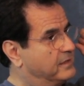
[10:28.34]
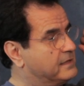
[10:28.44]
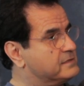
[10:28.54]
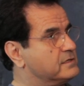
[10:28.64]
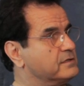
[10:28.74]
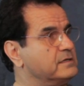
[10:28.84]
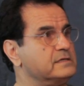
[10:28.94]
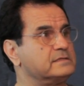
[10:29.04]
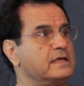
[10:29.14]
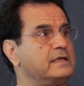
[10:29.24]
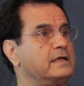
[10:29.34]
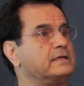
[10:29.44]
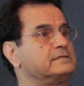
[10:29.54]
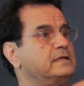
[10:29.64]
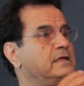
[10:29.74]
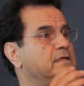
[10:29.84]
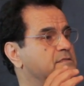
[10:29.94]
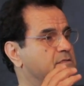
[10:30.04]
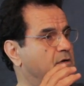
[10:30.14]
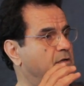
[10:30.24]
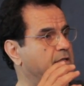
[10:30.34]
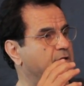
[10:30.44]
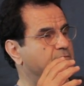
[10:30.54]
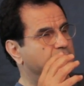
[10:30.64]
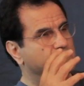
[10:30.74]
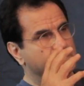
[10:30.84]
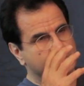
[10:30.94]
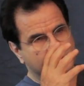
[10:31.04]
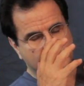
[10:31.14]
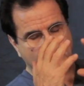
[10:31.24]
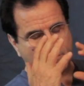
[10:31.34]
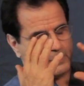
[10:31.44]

Then suddenly it's taken as an insult and feels so